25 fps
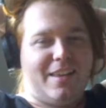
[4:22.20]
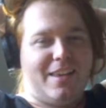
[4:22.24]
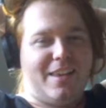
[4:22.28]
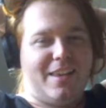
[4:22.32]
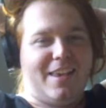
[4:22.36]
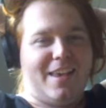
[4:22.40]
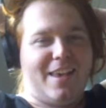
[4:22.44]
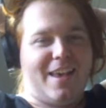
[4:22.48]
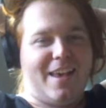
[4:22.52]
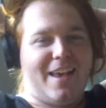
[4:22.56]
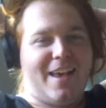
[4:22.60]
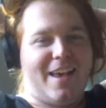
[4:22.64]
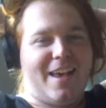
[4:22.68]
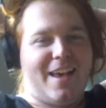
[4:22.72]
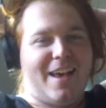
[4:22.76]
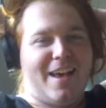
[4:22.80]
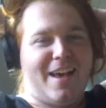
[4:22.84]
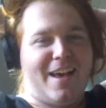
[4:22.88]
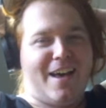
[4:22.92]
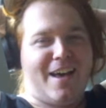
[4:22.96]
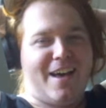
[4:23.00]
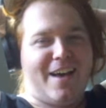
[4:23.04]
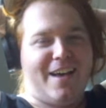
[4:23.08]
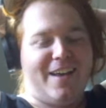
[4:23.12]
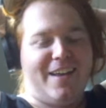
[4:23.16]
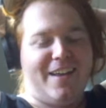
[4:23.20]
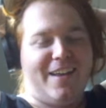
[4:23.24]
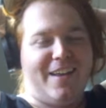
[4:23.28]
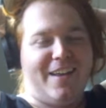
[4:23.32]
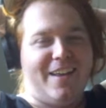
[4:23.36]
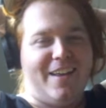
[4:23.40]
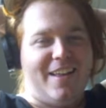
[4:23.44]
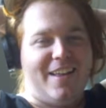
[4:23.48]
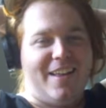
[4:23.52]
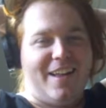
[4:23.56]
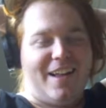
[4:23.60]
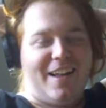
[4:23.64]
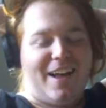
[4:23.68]
Yeah.
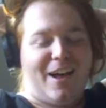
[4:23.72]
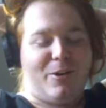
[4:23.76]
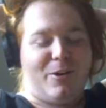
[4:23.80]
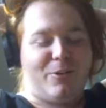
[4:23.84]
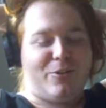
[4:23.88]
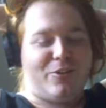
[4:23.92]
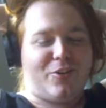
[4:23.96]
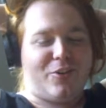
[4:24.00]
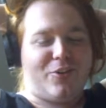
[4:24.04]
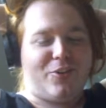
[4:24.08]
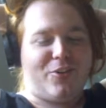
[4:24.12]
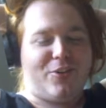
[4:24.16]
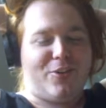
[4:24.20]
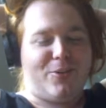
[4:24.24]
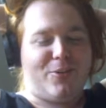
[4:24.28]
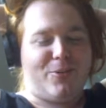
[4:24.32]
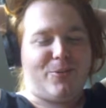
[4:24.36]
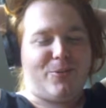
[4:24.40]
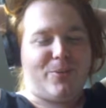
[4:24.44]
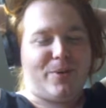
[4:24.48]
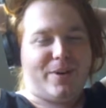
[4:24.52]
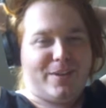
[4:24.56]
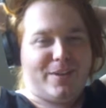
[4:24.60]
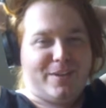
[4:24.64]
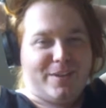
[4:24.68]
I was also